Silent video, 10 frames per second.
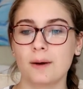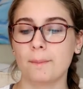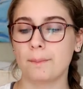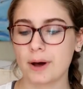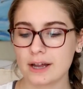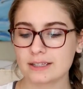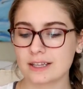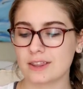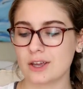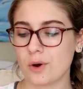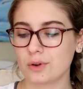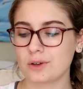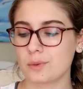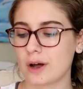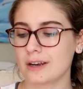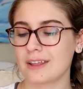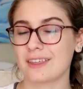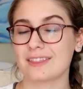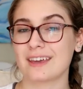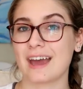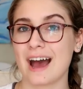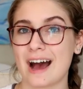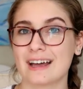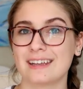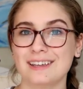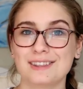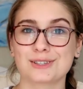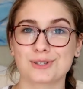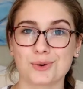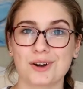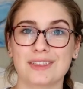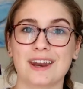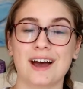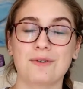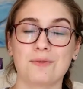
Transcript: But the only one that they had in the store that I